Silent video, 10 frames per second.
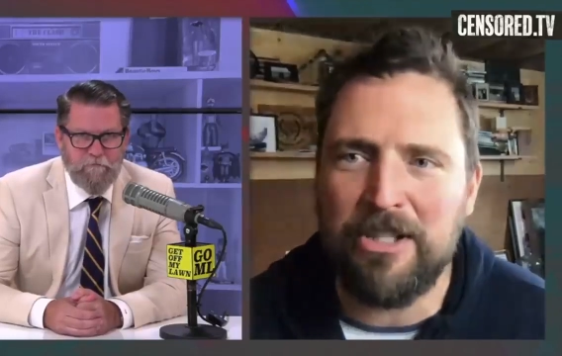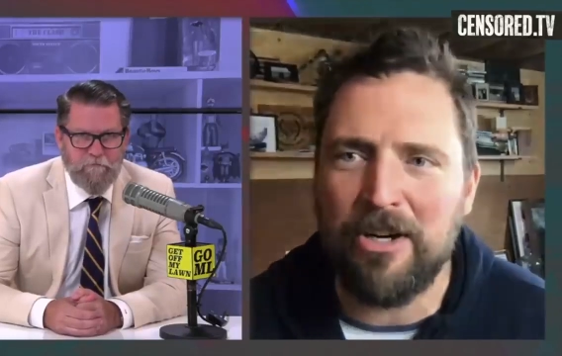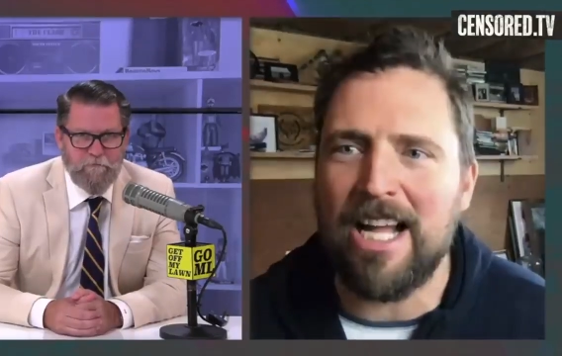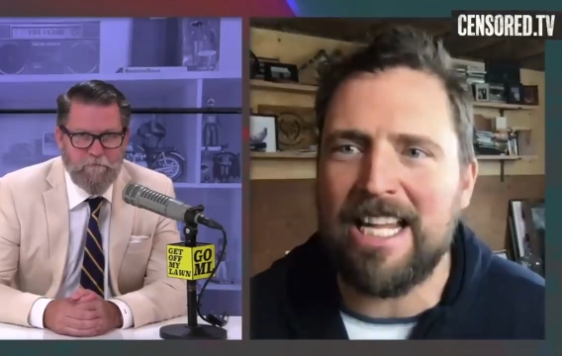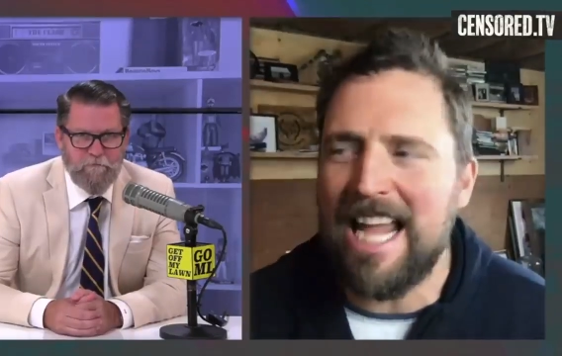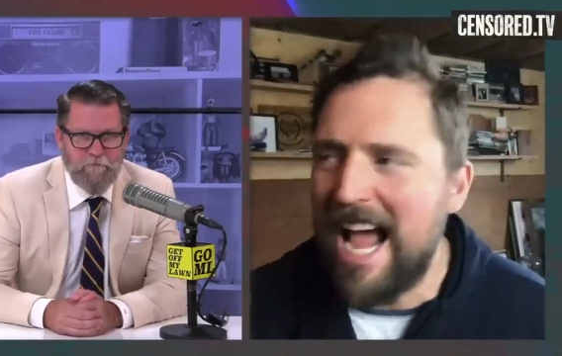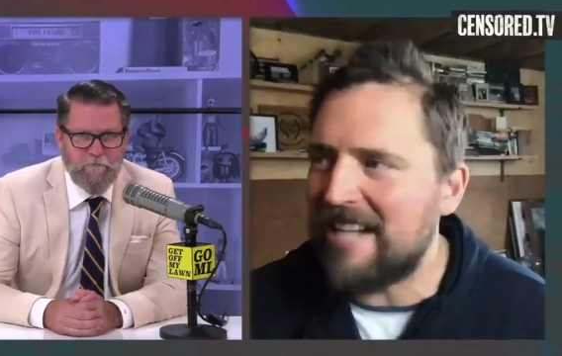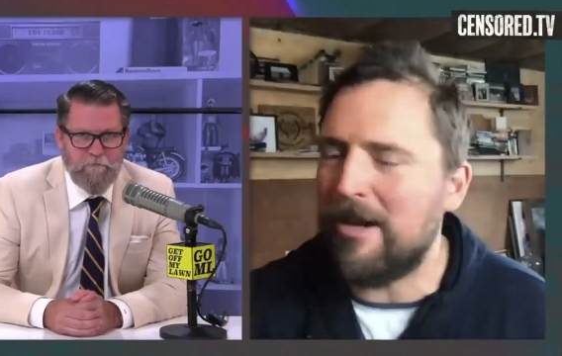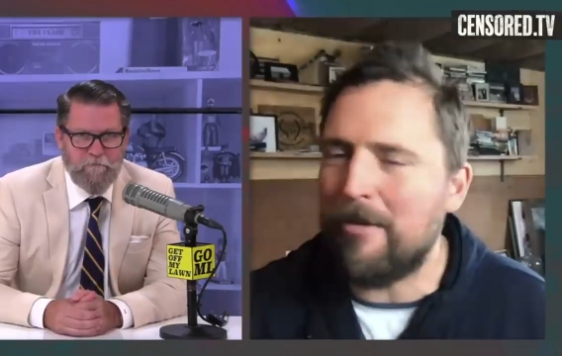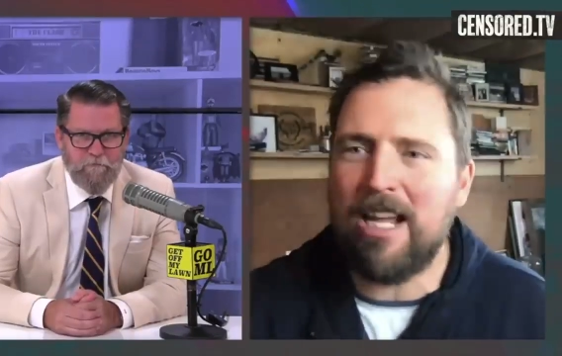Speaker 1: you're like, yeah,
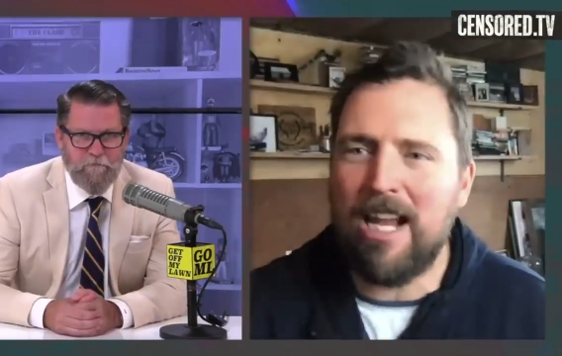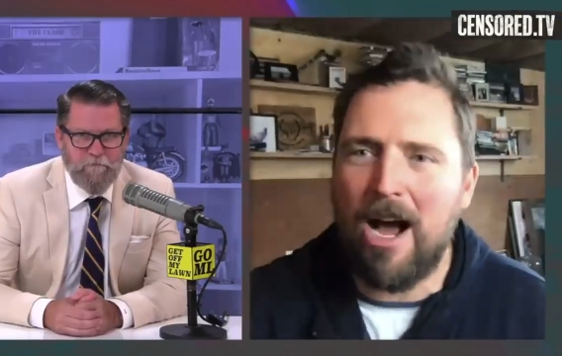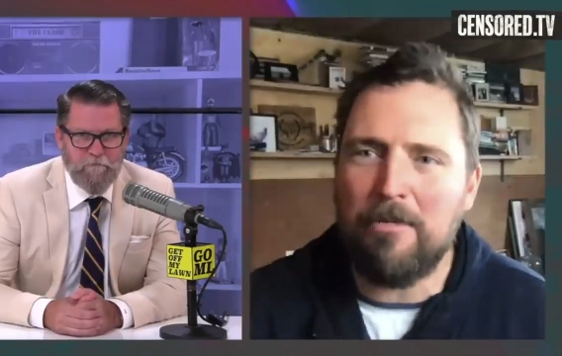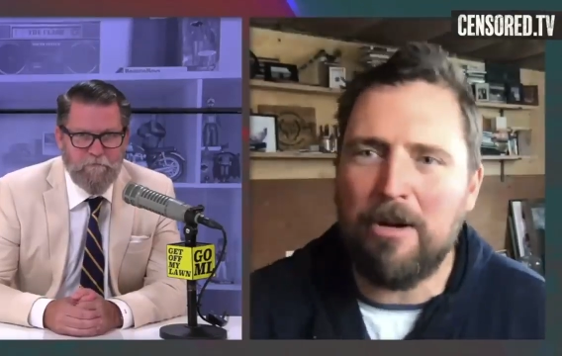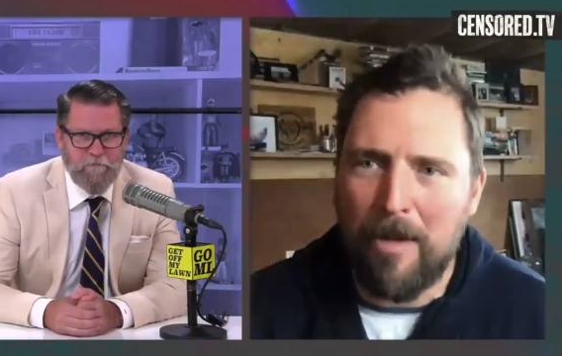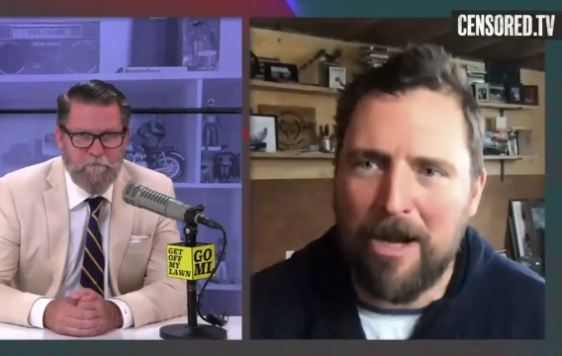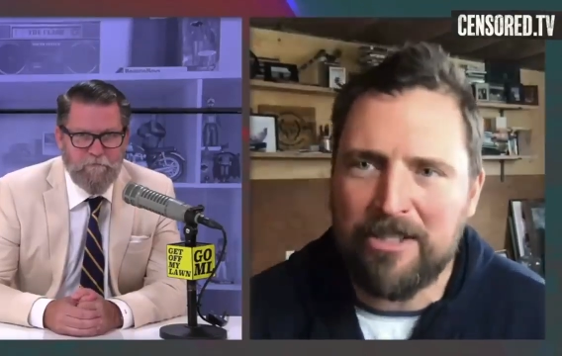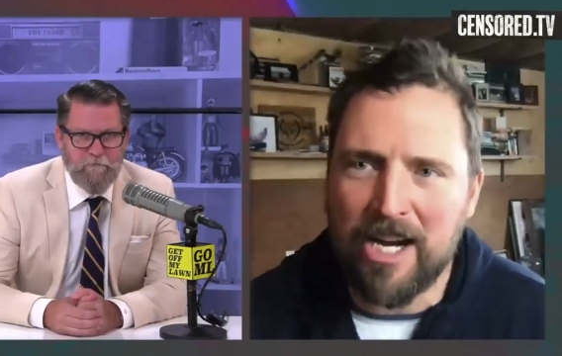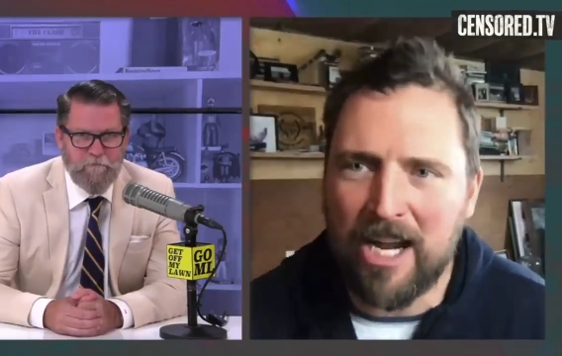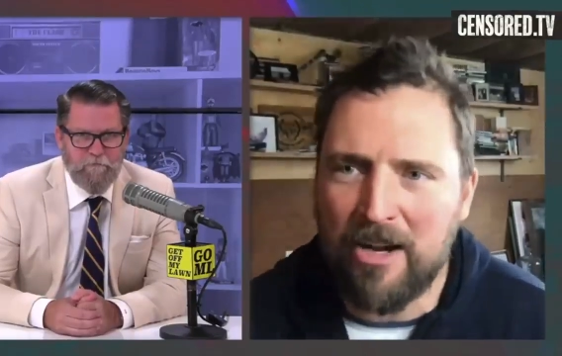someone can help me with my
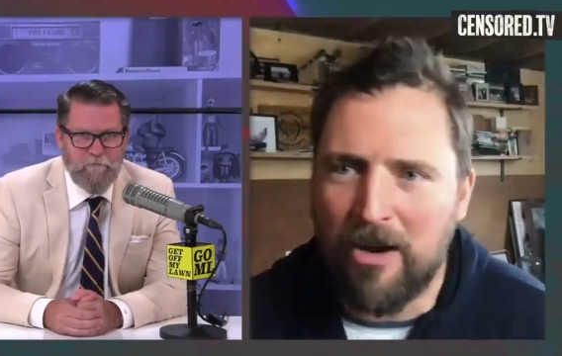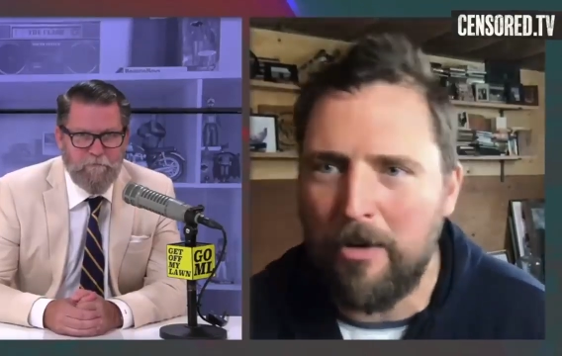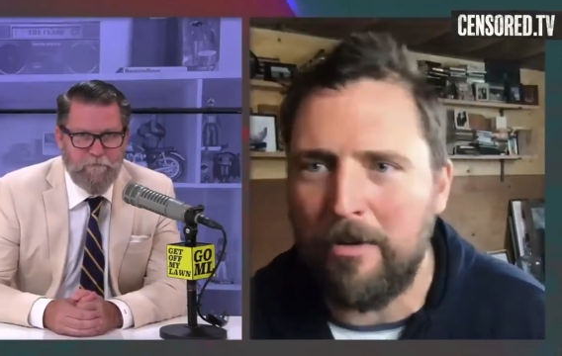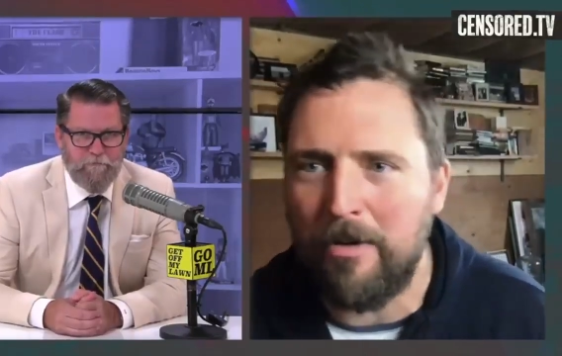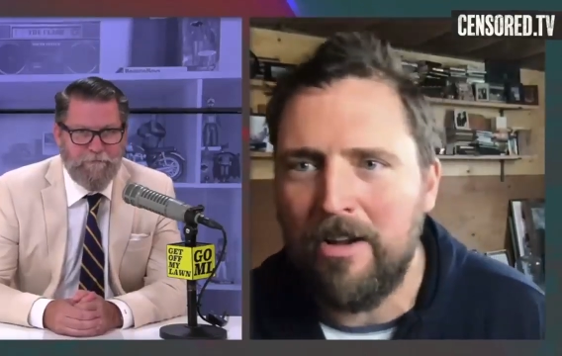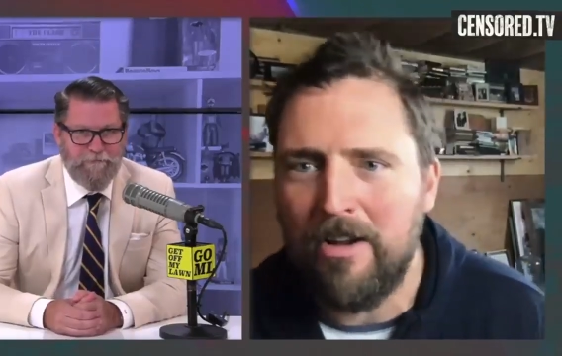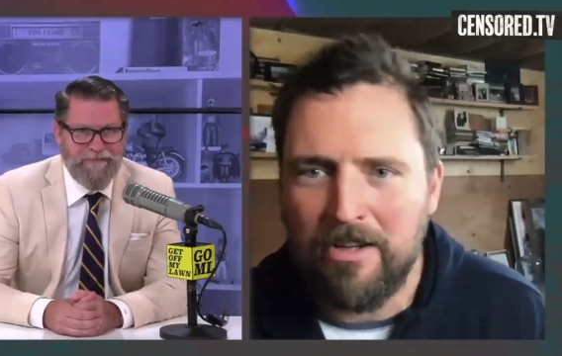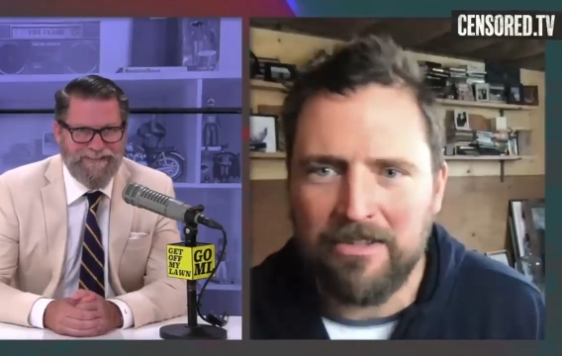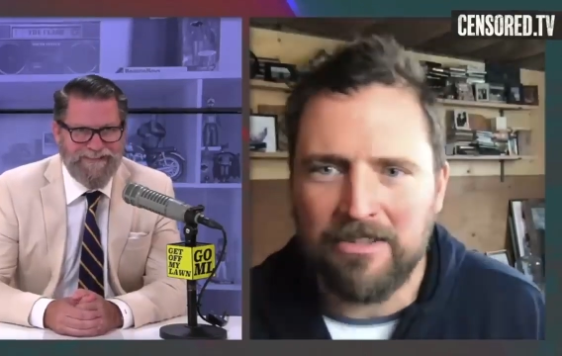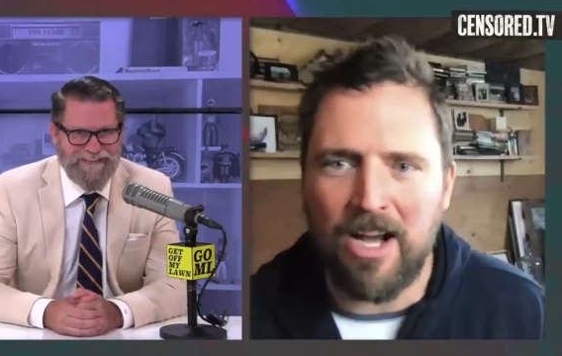chicken coop.
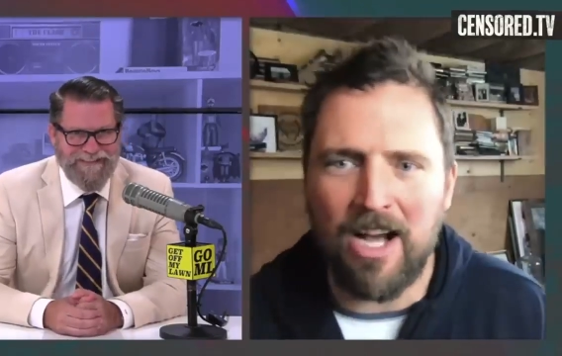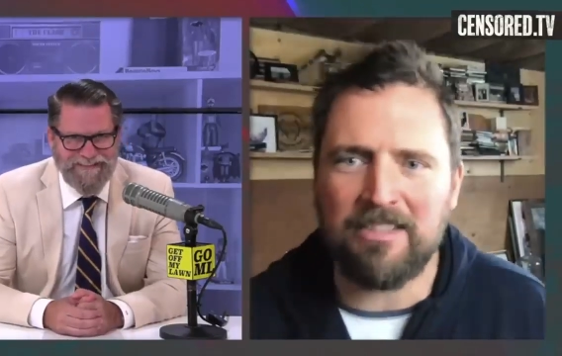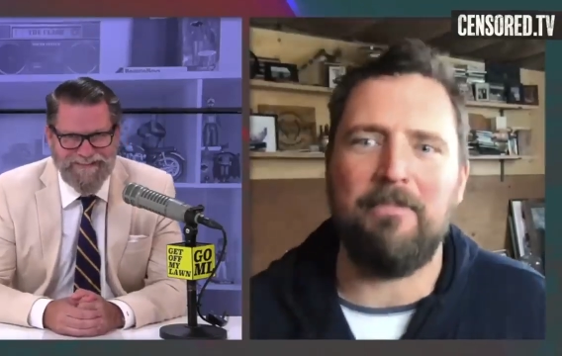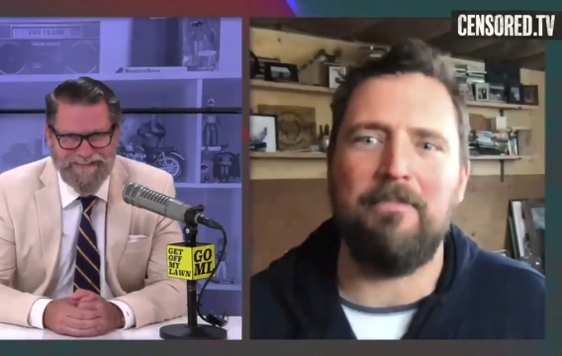It's awesome.